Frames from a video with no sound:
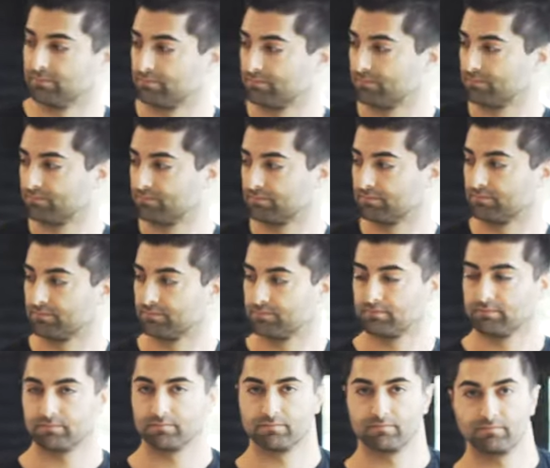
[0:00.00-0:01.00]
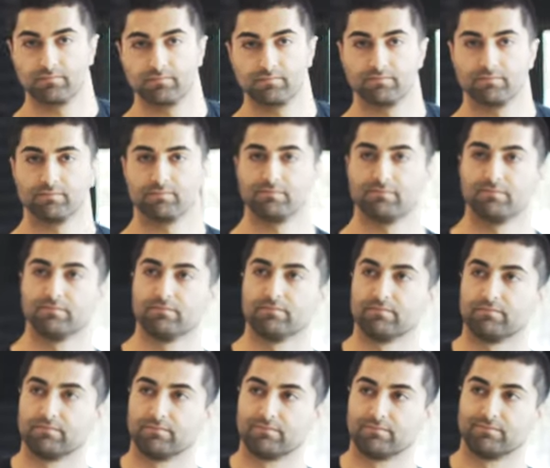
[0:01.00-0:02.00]

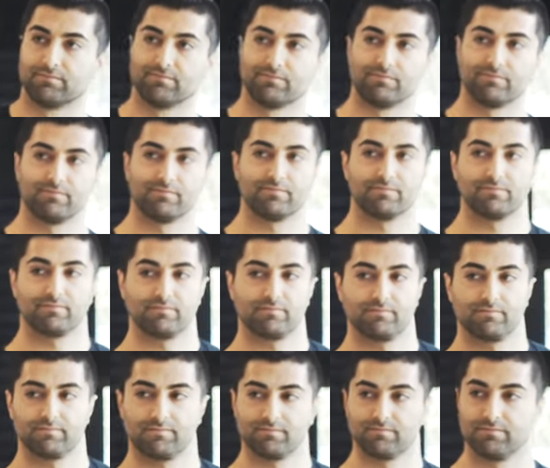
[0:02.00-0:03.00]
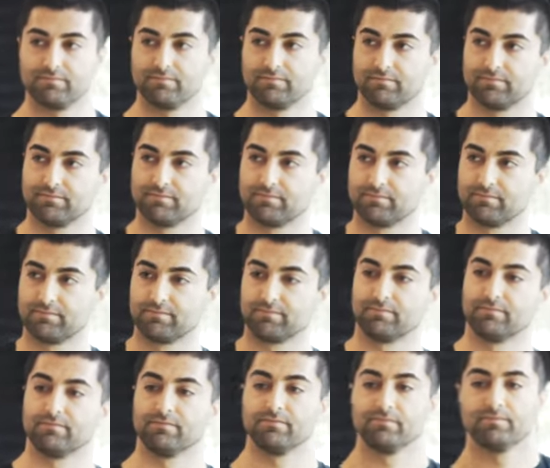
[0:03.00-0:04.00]

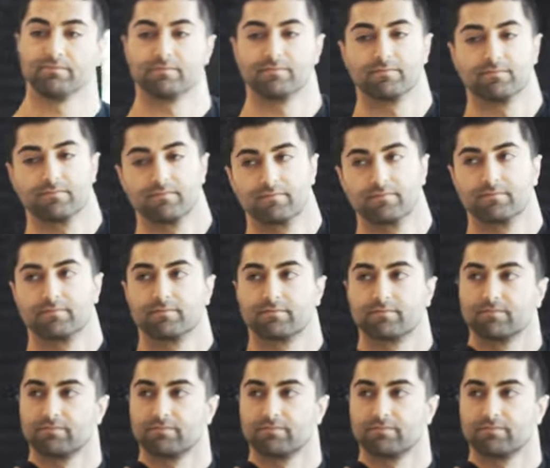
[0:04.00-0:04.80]
The person shown says nothing.